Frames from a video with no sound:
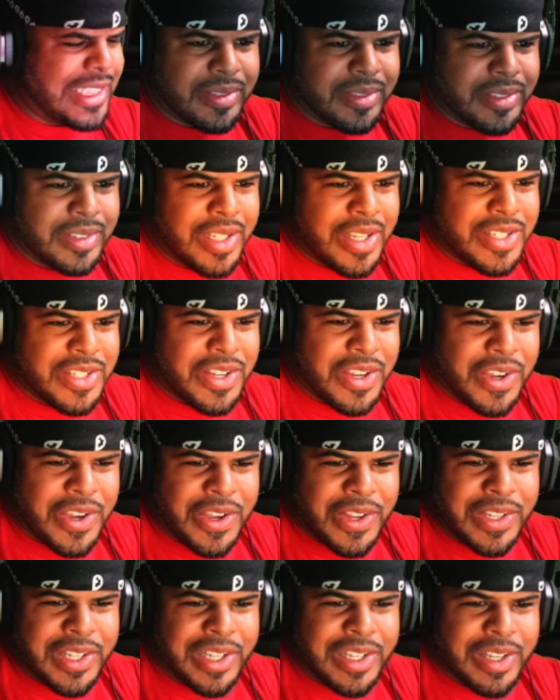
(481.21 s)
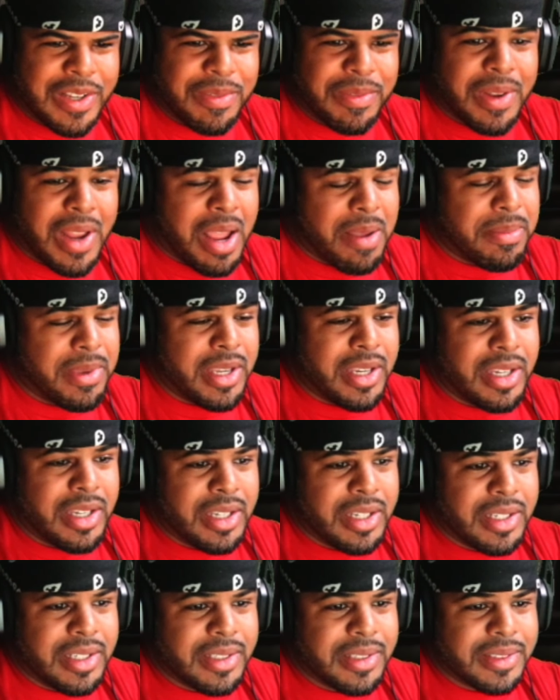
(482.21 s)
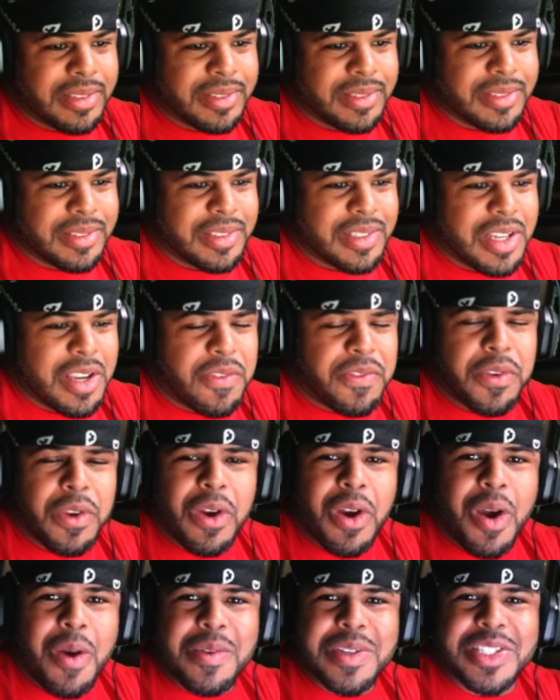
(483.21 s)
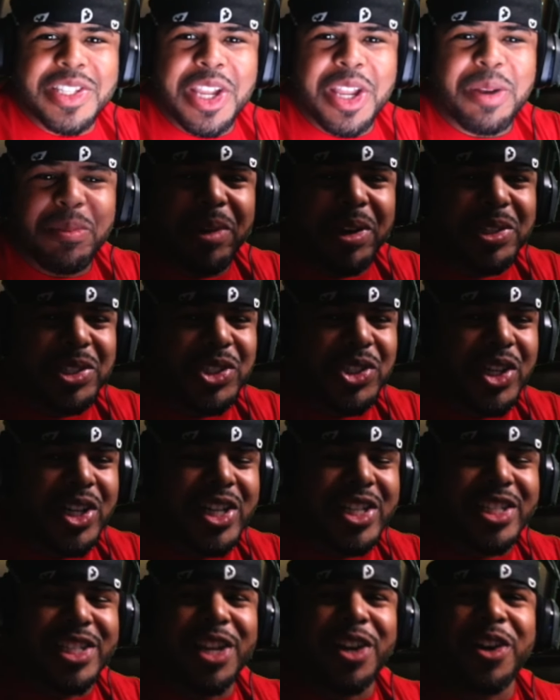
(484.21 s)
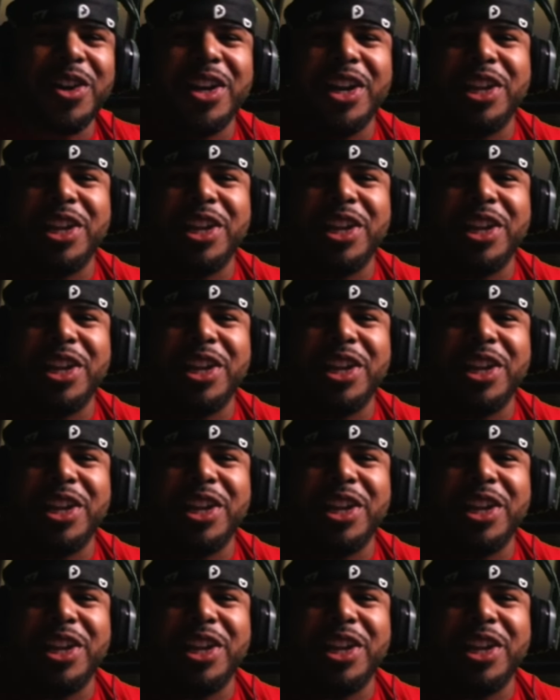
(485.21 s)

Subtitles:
Lost all the club. I mean, if you're always thinking about drugs, they're going to